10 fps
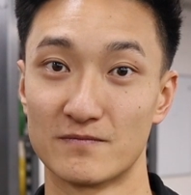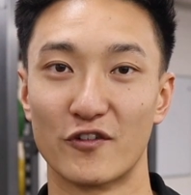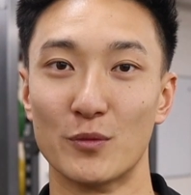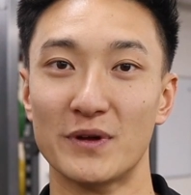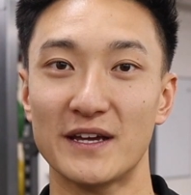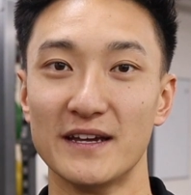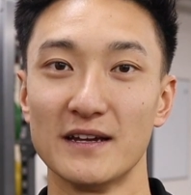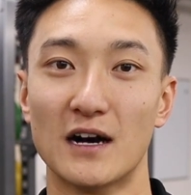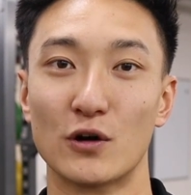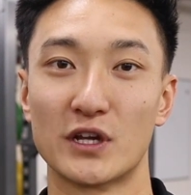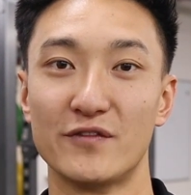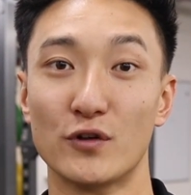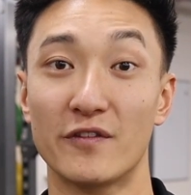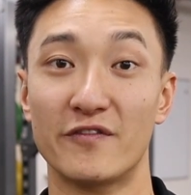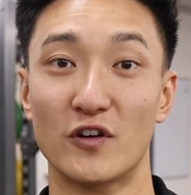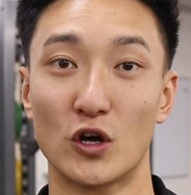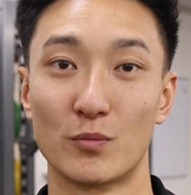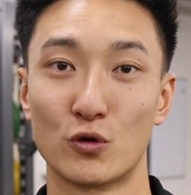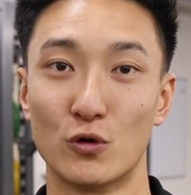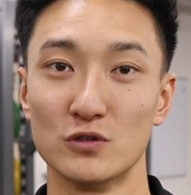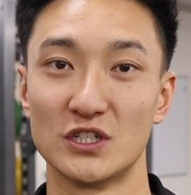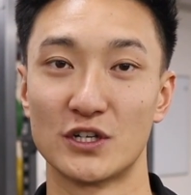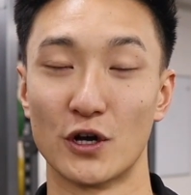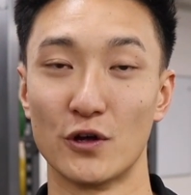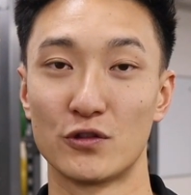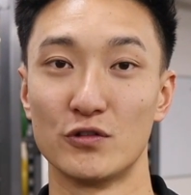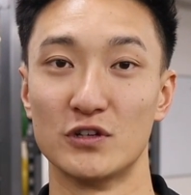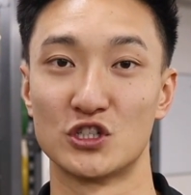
From here, I'll give you a follow-up call to go through your